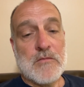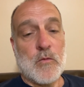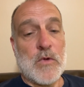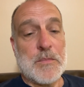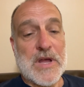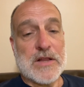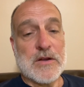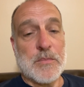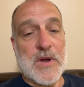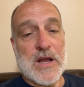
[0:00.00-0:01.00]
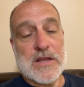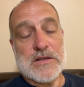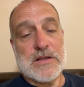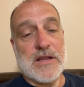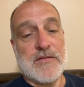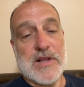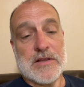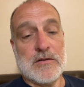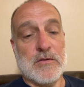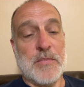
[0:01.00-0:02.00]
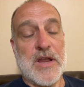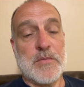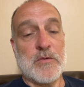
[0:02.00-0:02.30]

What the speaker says: whip out their pocket and they've got the little paper